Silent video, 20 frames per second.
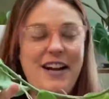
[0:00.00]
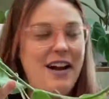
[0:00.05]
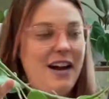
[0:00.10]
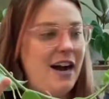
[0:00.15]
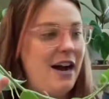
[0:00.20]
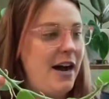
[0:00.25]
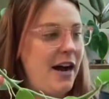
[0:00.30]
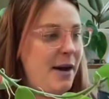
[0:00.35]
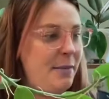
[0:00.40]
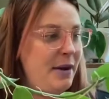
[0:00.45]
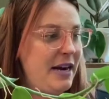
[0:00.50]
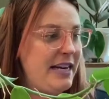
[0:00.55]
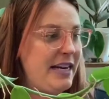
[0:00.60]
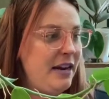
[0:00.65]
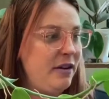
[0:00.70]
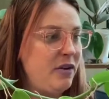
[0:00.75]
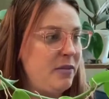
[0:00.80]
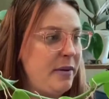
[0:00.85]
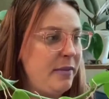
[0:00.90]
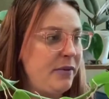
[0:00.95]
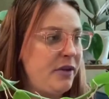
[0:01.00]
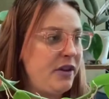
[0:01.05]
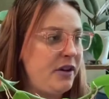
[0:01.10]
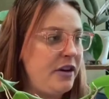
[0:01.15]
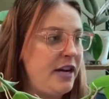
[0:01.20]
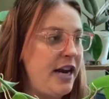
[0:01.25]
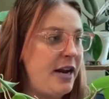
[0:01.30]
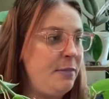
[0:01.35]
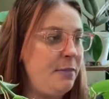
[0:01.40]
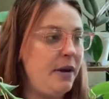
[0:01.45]
I can't remember their
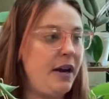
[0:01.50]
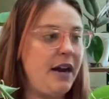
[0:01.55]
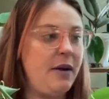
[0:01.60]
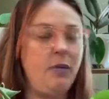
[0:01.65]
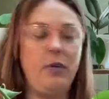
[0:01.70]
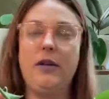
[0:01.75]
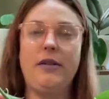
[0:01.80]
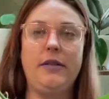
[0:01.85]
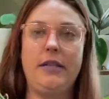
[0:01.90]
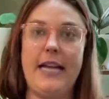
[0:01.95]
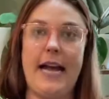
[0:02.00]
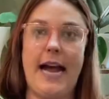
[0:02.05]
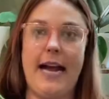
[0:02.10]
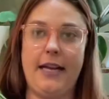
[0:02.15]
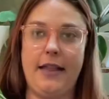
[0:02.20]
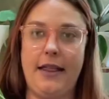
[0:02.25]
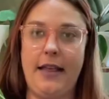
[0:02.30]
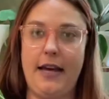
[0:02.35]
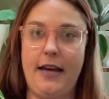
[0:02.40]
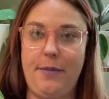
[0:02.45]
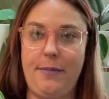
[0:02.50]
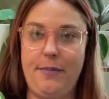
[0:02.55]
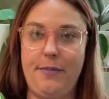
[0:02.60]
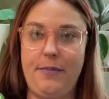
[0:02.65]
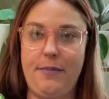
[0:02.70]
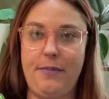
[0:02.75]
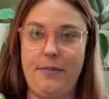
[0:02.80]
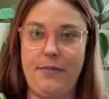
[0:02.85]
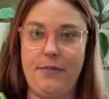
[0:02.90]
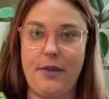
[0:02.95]
name, but I will tag
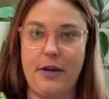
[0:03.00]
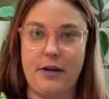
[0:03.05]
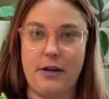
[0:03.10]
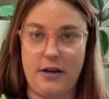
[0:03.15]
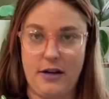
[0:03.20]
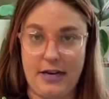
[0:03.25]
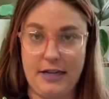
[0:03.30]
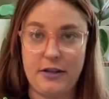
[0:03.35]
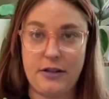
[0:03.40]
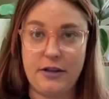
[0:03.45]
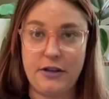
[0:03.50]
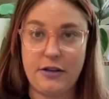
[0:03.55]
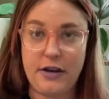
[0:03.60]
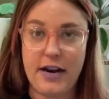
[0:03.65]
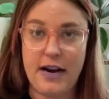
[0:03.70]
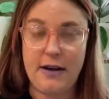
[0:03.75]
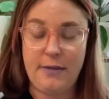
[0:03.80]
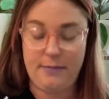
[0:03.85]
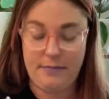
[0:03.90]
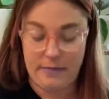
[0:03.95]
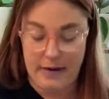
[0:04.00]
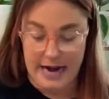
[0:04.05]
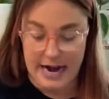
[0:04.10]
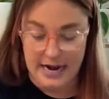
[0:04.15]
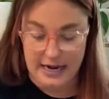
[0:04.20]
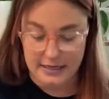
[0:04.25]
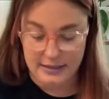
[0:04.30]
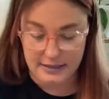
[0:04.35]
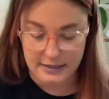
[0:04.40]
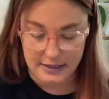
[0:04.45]
them, their Instagram
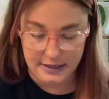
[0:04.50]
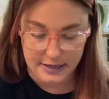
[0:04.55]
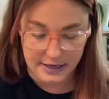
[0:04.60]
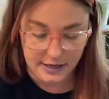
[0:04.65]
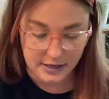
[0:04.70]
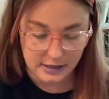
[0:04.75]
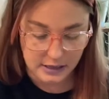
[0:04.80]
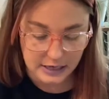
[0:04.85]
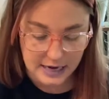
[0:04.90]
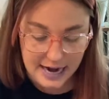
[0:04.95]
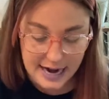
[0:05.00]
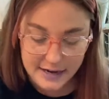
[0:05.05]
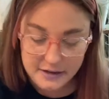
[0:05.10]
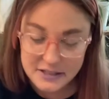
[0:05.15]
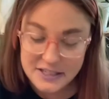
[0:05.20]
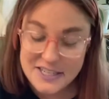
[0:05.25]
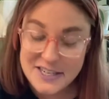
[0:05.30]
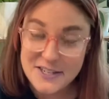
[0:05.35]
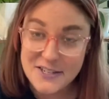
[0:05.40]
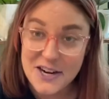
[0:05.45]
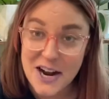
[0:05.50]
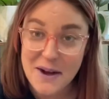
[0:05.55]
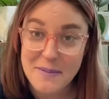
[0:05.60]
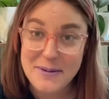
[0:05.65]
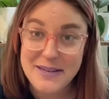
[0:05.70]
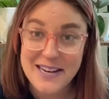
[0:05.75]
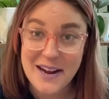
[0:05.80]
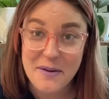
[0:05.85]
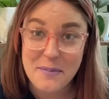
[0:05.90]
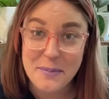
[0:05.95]
and their Etsy shop
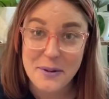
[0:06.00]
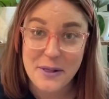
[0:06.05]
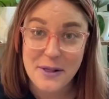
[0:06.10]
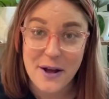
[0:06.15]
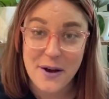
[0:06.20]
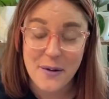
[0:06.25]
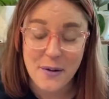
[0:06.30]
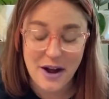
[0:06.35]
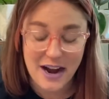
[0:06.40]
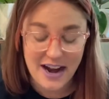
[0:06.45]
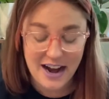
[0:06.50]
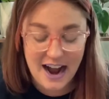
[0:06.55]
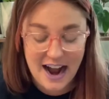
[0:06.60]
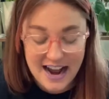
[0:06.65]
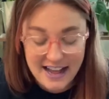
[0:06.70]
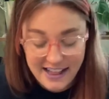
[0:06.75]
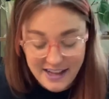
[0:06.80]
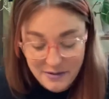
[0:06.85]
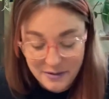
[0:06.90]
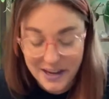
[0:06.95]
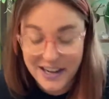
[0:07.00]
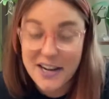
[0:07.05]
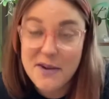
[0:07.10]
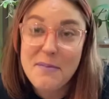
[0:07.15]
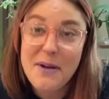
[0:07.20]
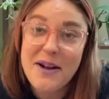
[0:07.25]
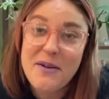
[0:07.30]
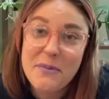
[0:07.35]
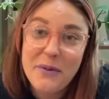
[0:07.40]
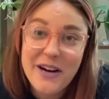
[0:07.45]
down below. I highly
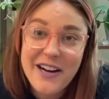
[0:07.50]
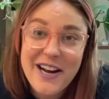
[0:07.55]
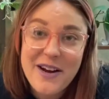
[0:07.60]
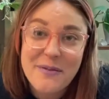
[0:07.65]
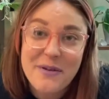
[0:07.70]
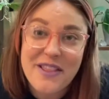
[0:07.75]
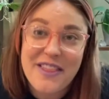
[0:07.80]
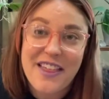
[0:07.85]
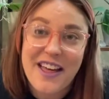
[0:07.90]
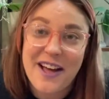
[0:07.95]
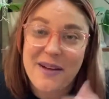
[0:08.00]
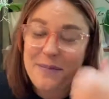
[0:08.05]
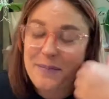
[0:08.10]
recommend working with them.